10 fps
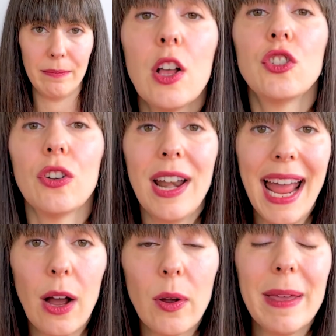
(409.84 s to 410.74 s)
So
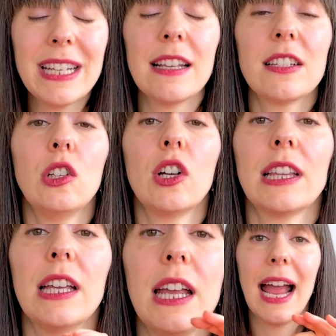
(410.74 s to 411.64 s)
now it makes sense to look at
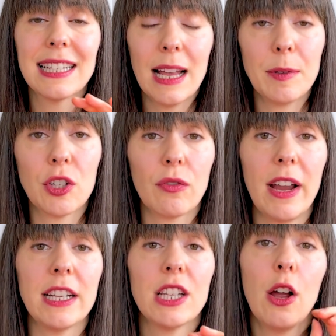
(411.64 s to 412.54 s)
the acceptance rates